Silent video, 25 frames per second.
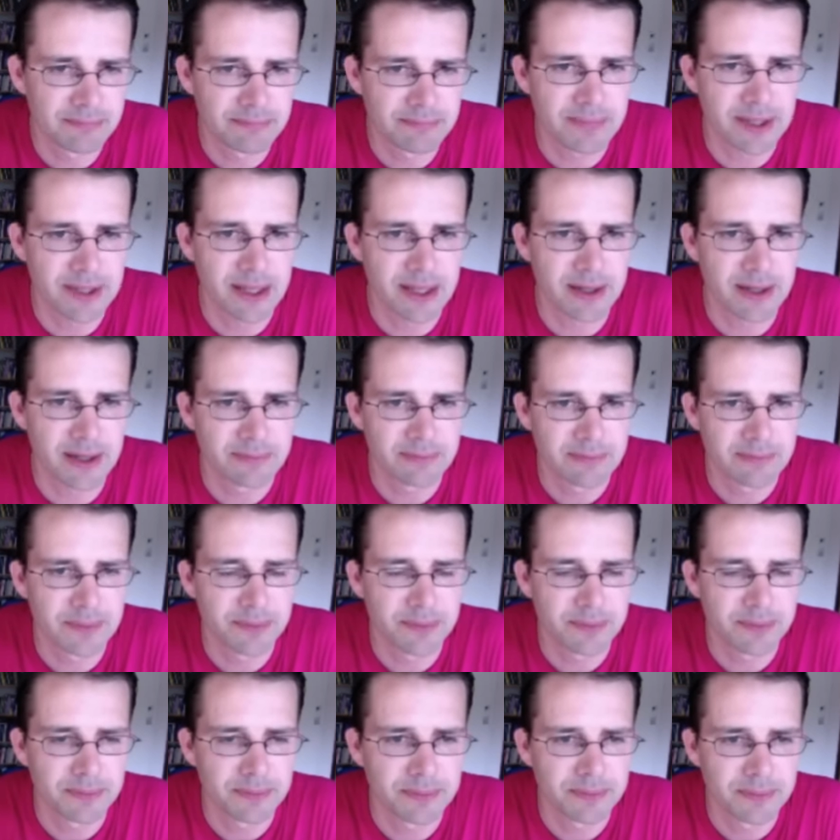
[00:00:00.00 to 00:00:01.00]
yeah,
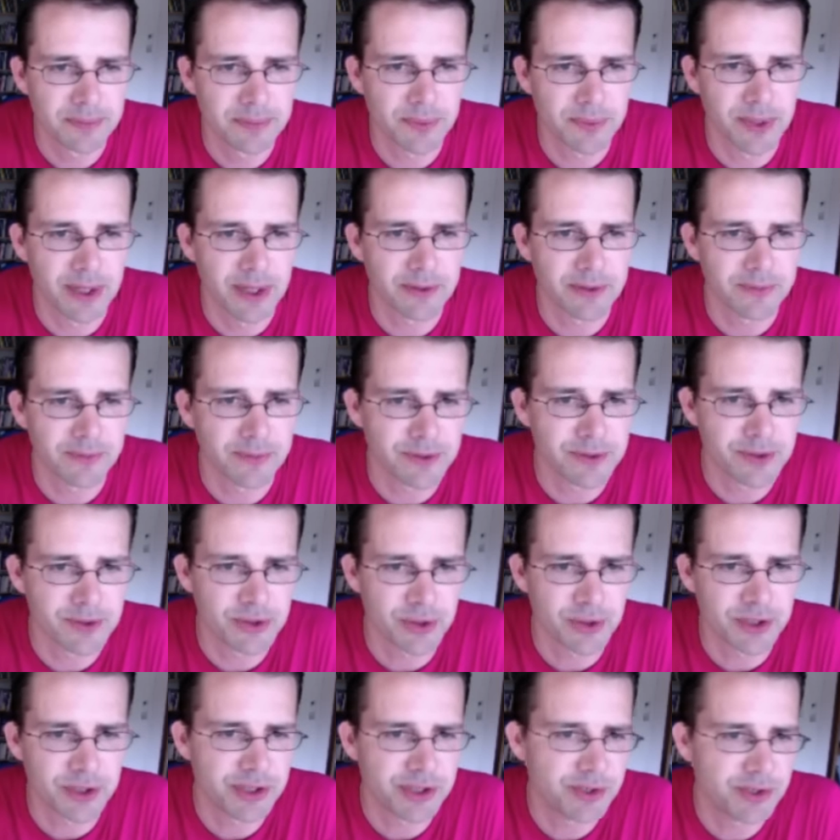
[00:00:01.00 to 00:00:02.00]
we have a
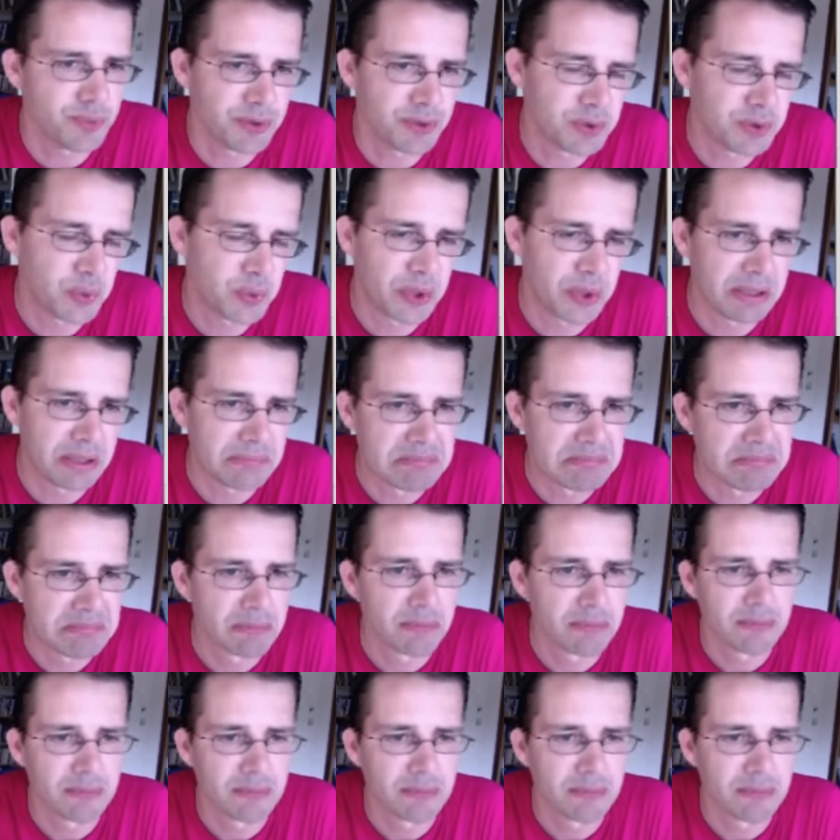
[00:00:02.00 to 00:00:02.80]
choice between